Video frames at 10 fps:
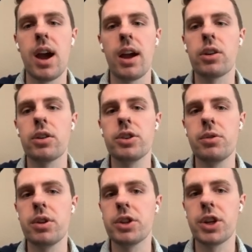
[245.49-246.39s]
I encourage
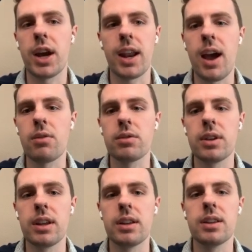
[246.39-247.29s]
you to check it out
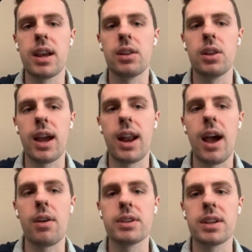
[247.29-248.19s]
and take a look at
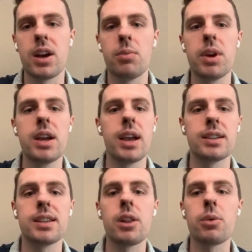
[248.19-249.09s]
how this can help
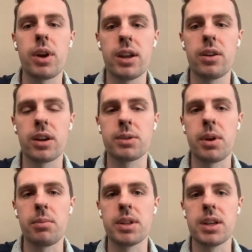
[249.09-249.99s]
accelerate your
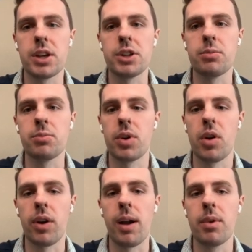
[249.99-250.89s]
experimentation
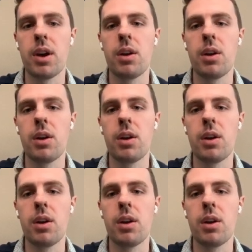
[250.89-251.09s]
program.